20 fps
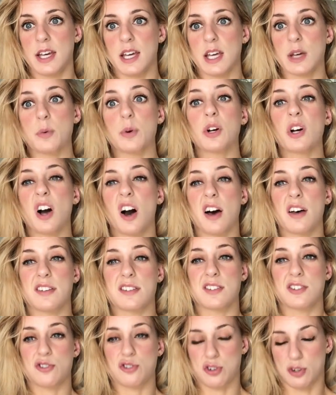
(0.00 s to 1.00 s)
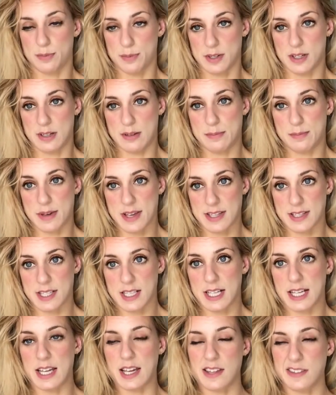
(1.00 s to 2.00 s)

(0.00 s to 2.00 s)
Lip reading: it would cause trouble, basically.